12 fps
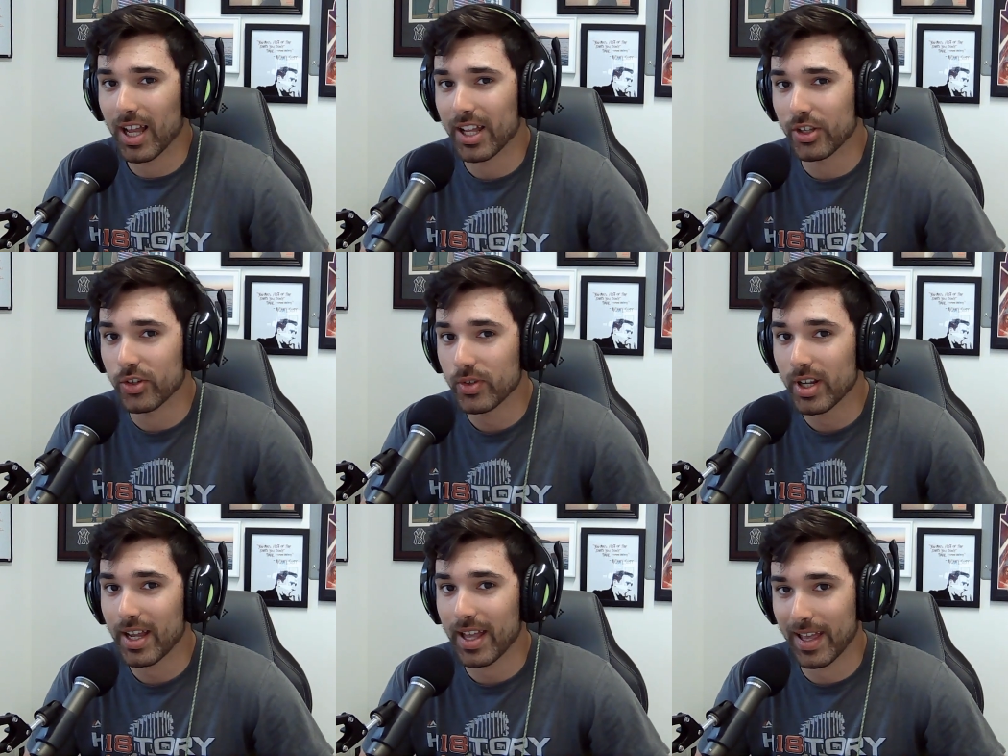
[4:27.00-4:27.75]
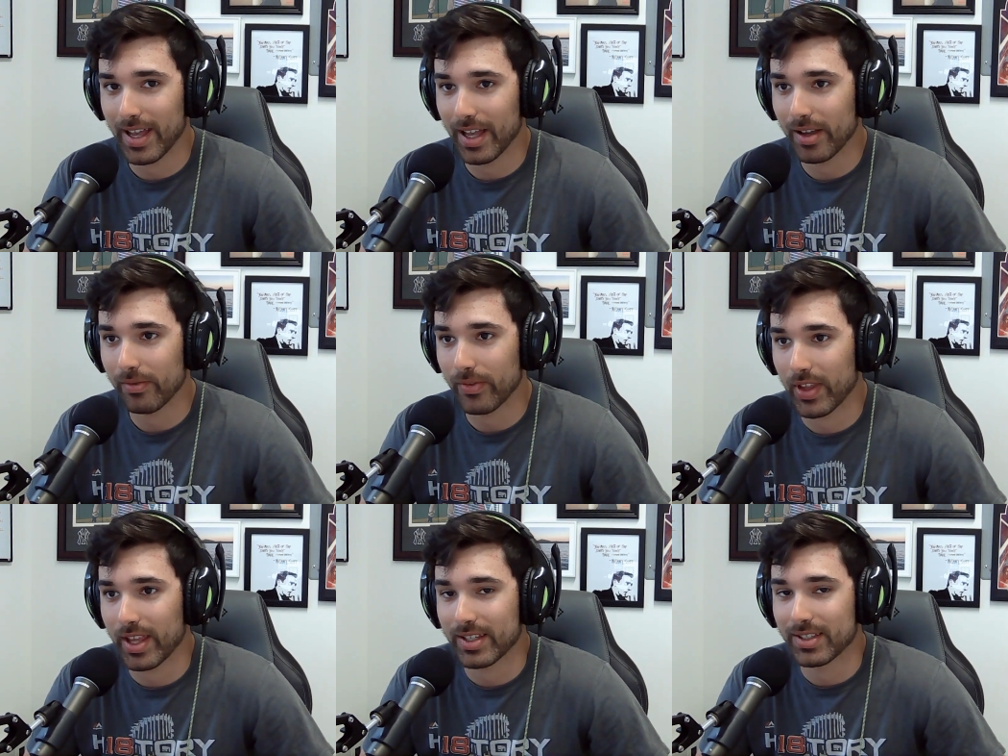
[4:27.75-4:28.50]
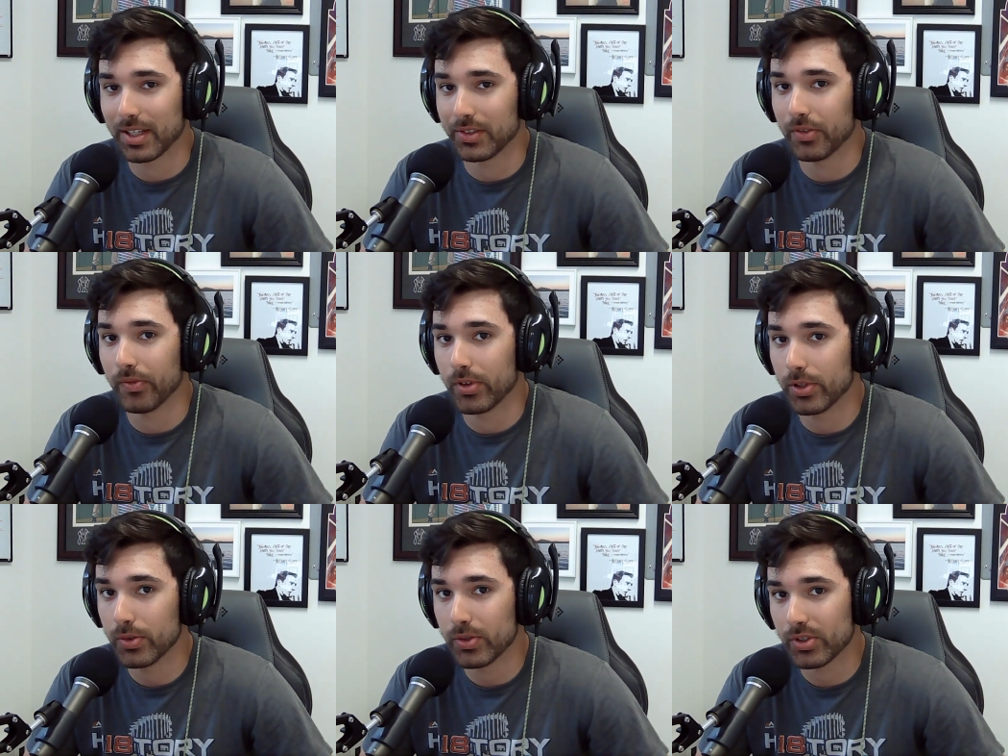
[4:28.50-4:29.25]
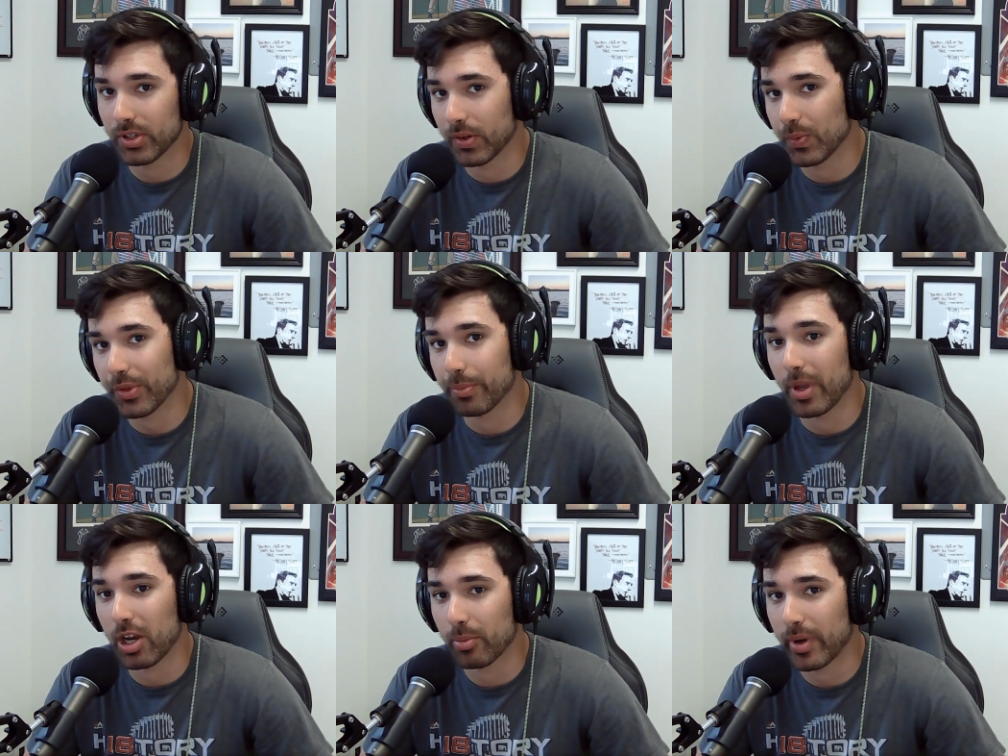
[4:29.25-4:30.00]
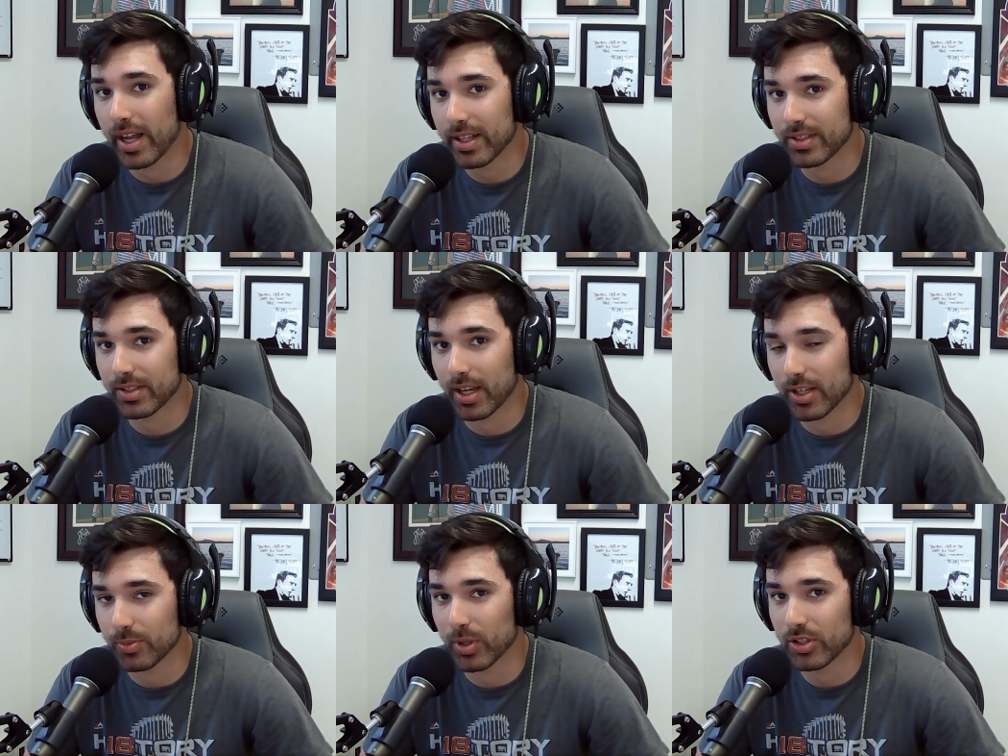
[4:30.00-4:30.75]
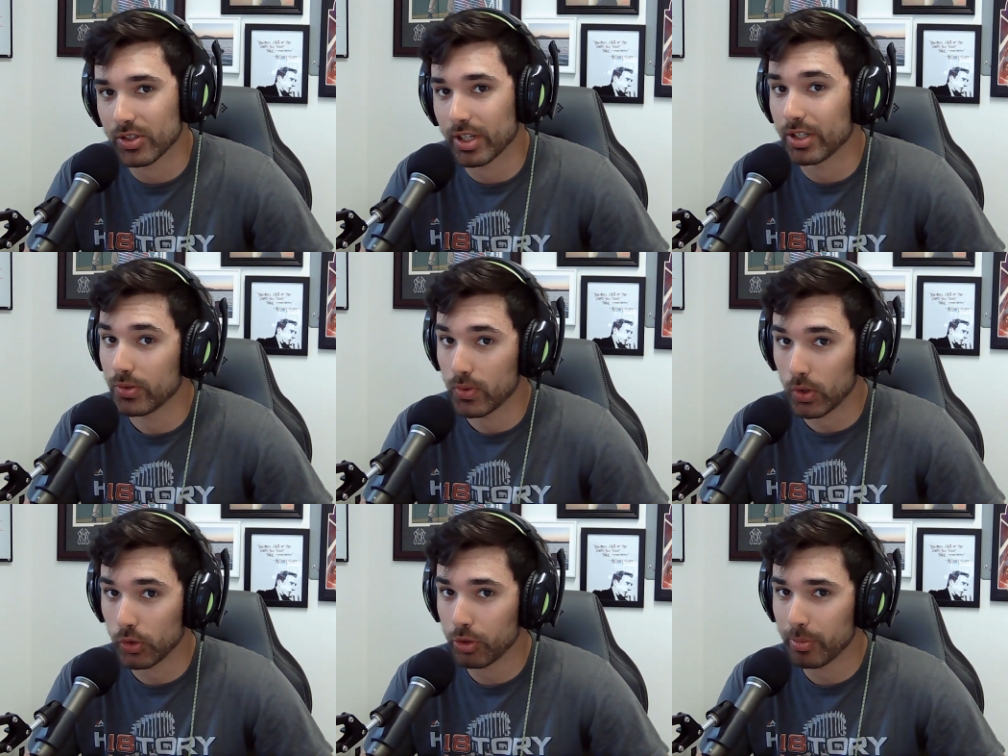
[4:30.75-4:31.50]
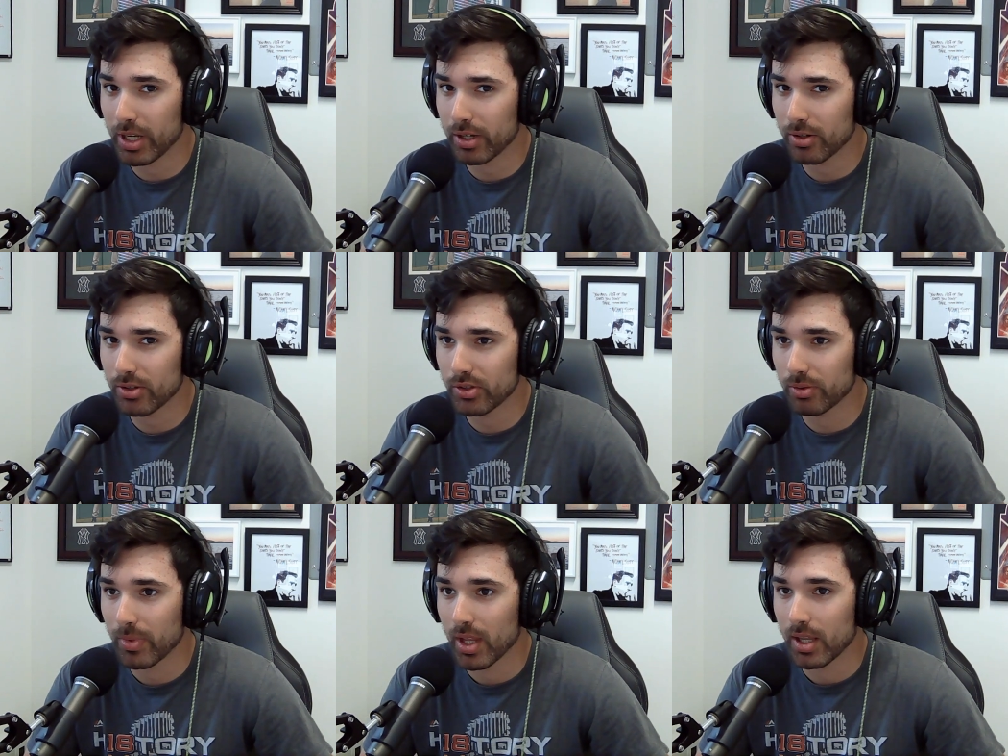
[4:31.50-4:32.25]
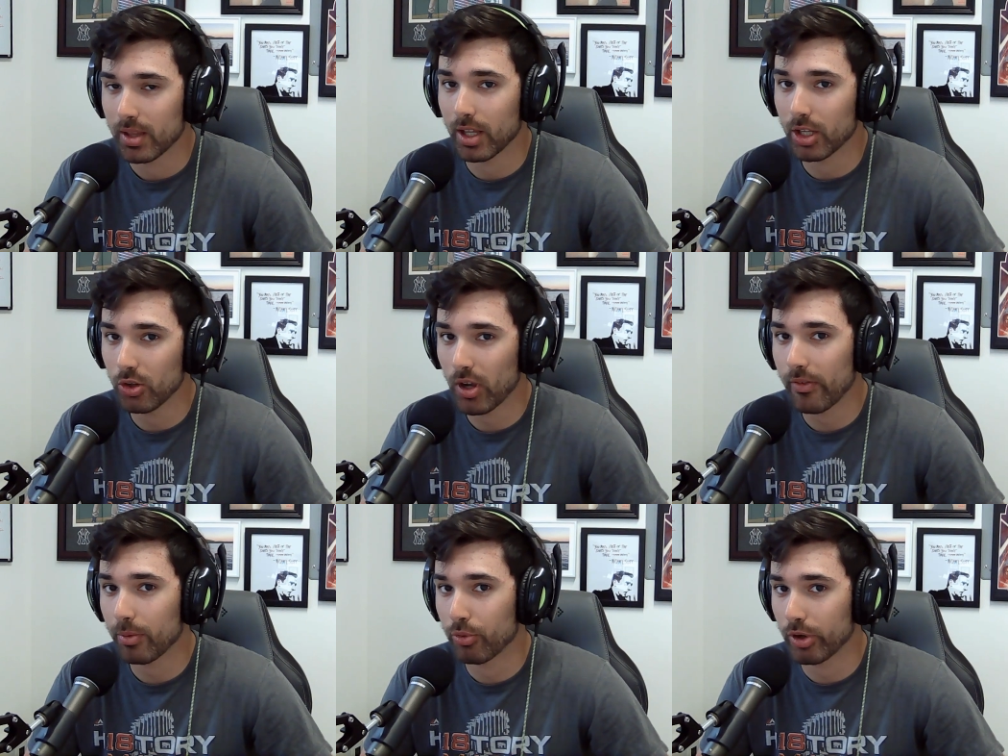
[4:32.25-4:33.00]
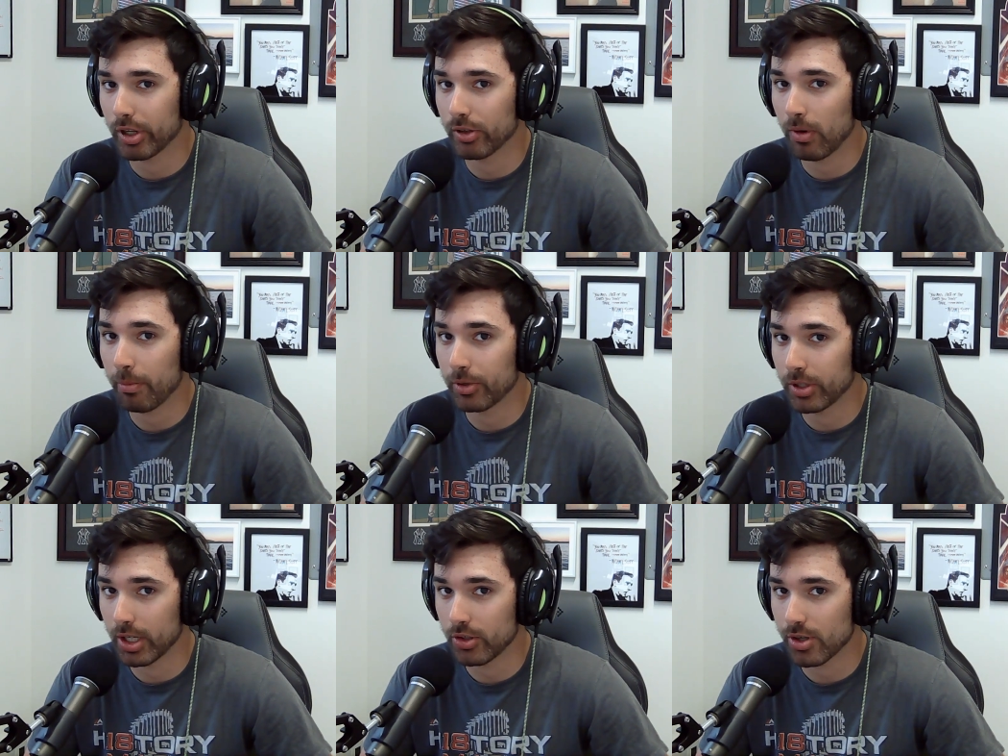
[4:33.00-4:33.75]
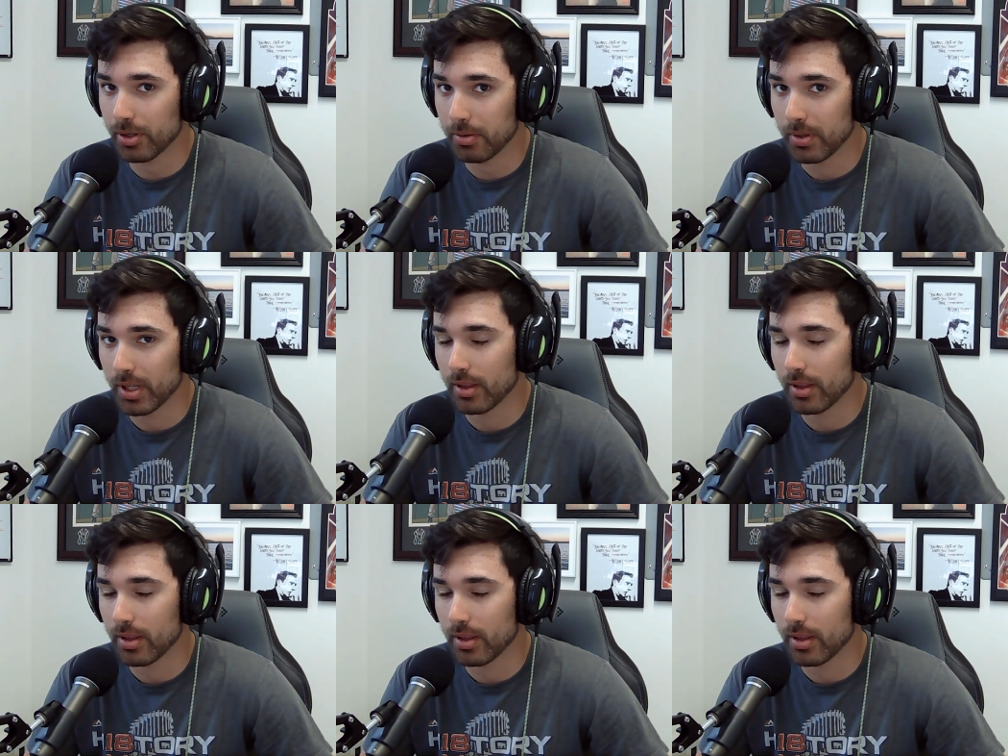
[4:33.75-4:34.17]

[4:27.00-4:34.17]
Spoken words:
I do not have extensive use with MakerBots as much as I do Ultimakers, they do have a pretty good reputation.